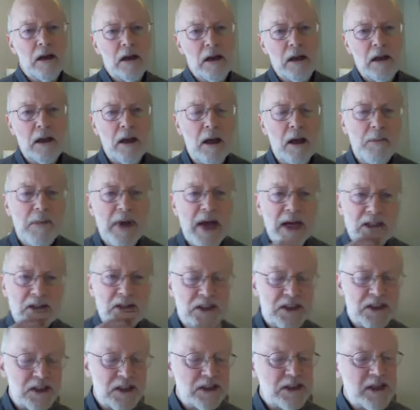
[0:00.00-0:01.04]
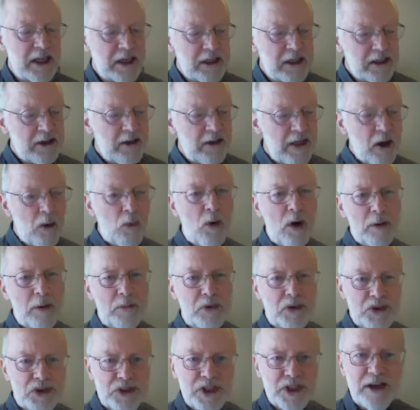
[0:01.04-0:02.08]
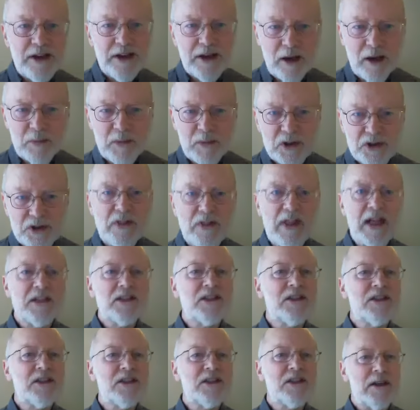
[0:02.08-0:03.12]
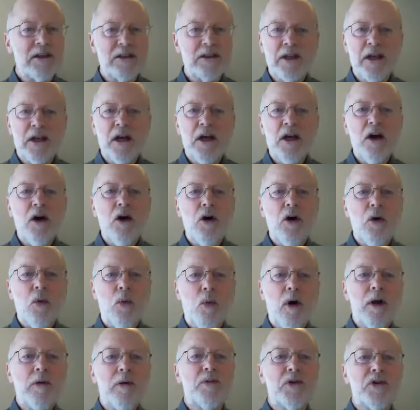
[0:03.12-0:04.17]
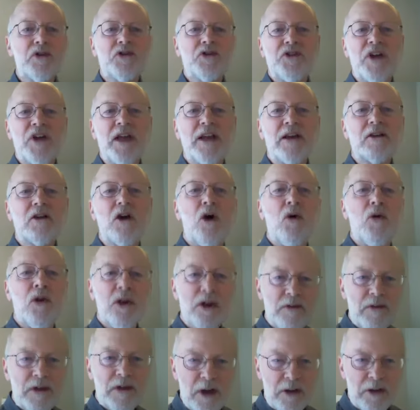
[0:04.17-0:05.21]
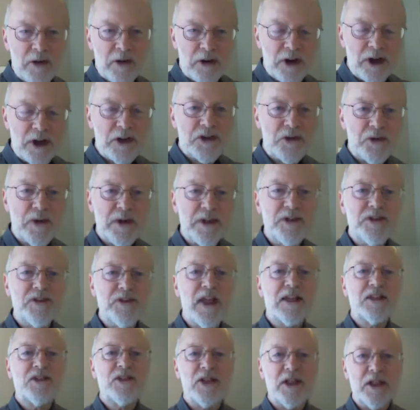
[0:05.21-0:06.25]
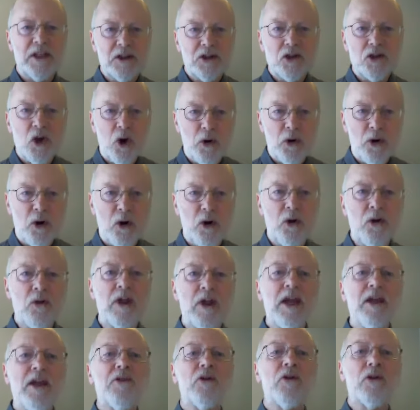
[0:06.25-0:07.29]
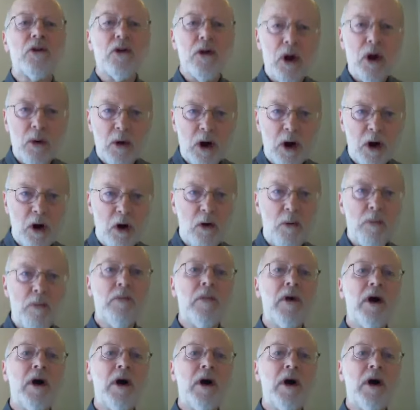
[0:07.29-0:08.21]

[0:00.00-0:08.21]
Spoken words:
come back just a second to that 1% number. So that's not 1% go live in other countries. That's in total either go home,